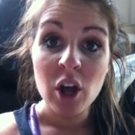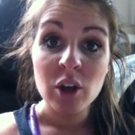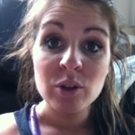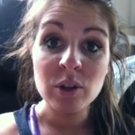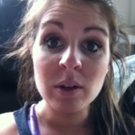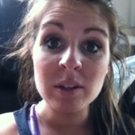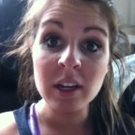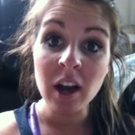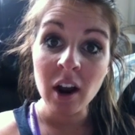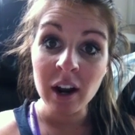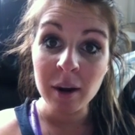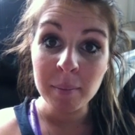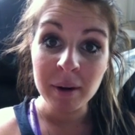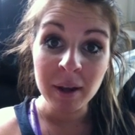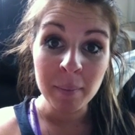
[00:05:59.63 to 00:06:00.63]
So I was like, all right,
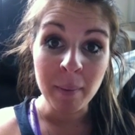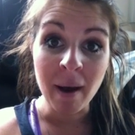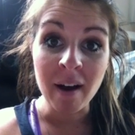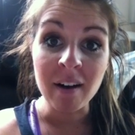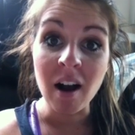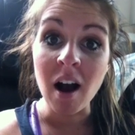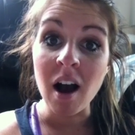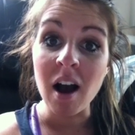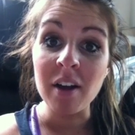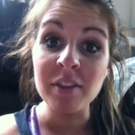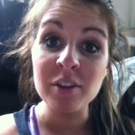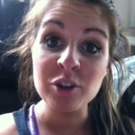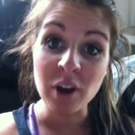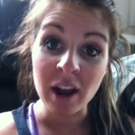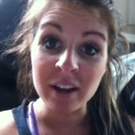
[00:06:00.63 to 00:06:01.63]
I'm going to get back on
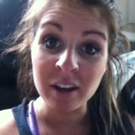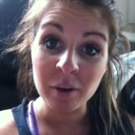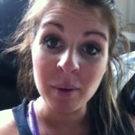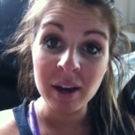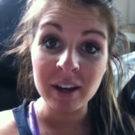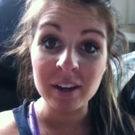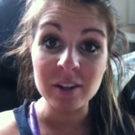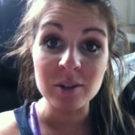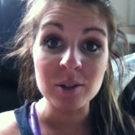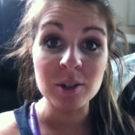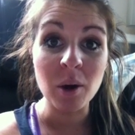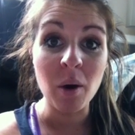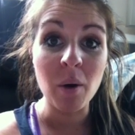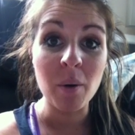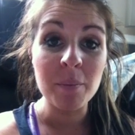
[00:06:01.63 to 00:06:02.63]
the tracking wagon.
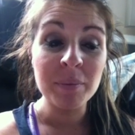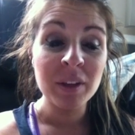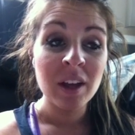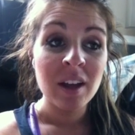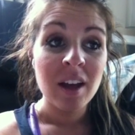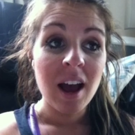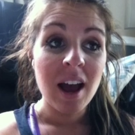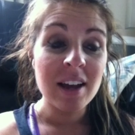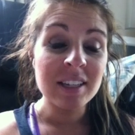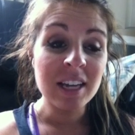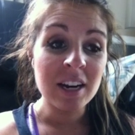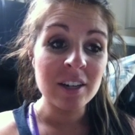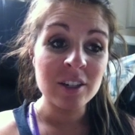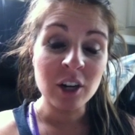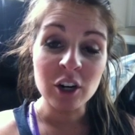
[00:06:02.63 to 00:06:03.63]
So I
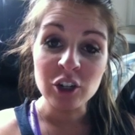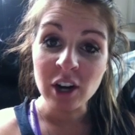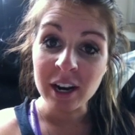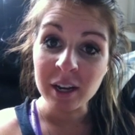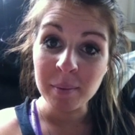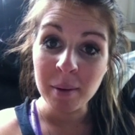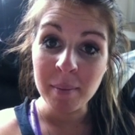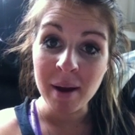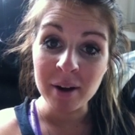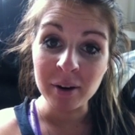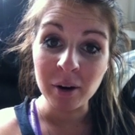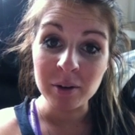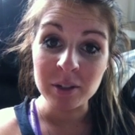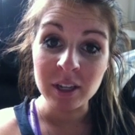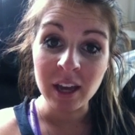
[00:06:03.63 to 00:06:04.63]
decided to start tracking my
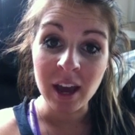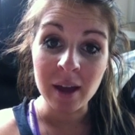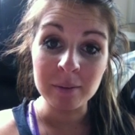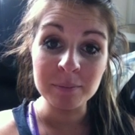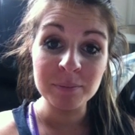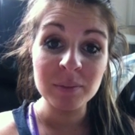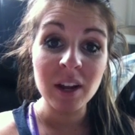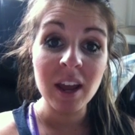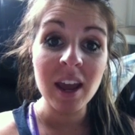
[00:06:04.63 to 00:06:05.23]
macros again.